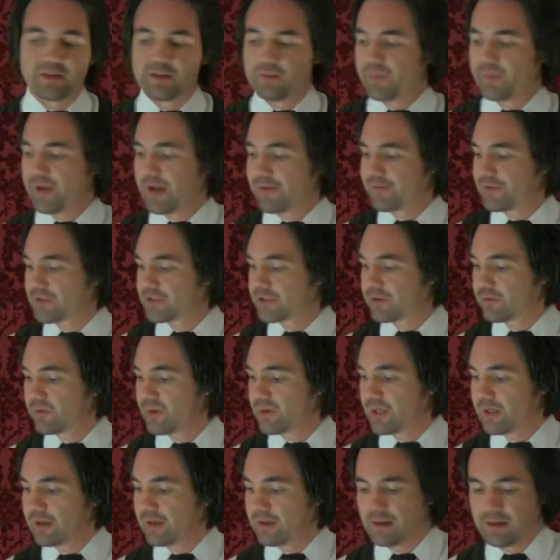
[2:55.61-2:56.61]
The pamphlets are
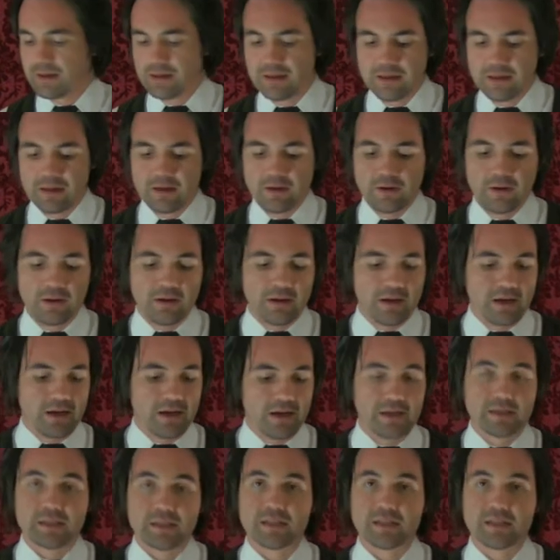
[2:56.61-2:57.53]
really uh,